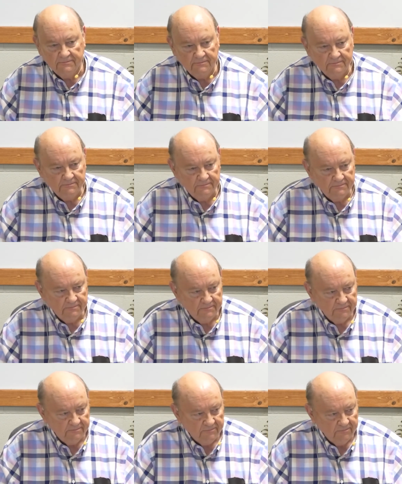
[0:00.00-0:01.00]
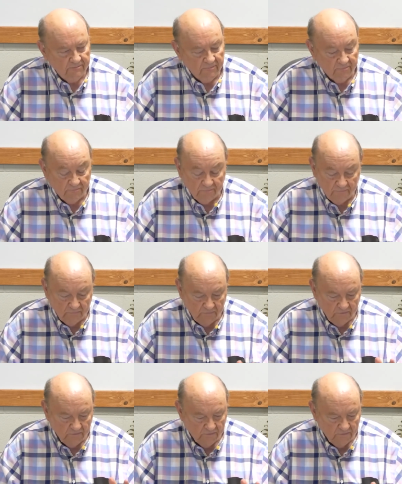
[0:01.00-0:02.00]

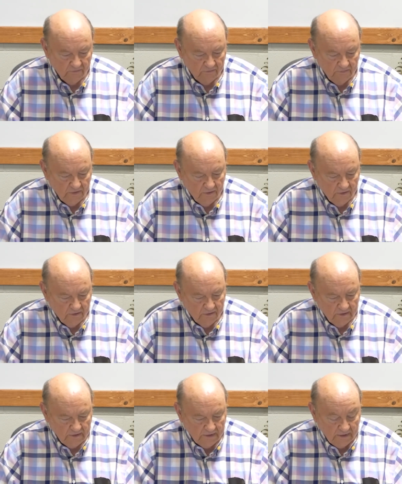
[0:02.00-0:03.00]
(silence)